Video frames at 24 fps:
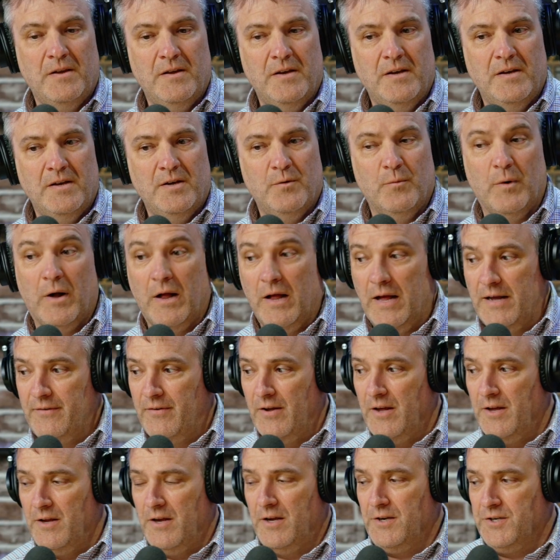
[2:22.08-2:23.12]
Well, I have
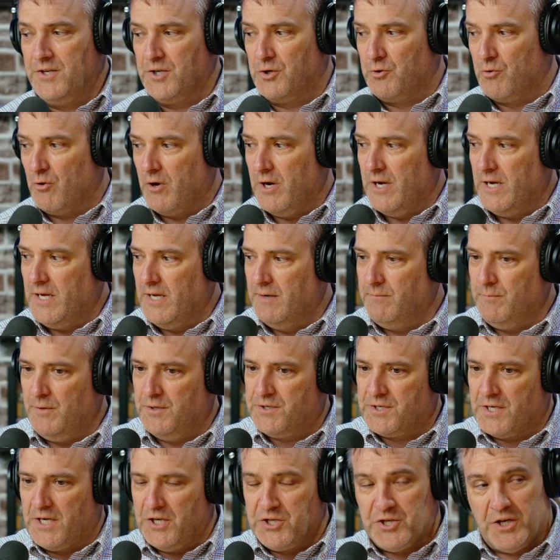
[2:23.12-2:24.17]
a degree in
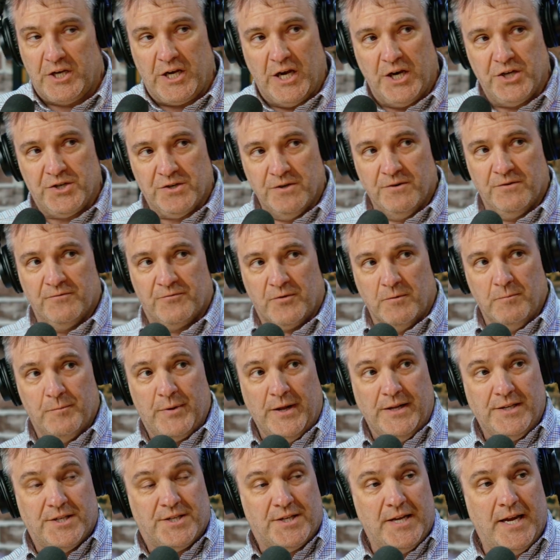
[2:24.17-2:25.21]
music education from Penn
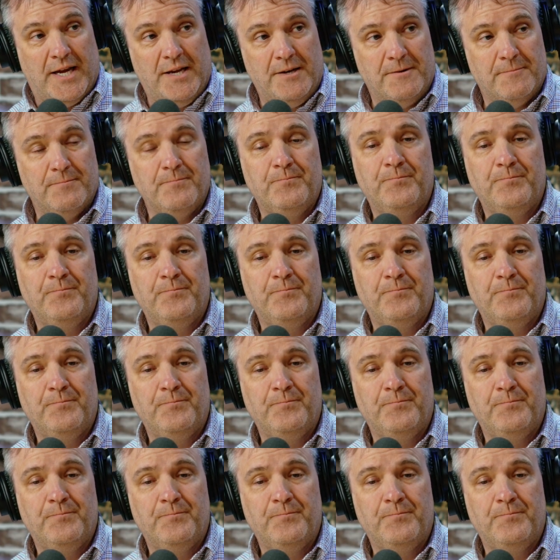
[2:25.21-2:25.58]
State,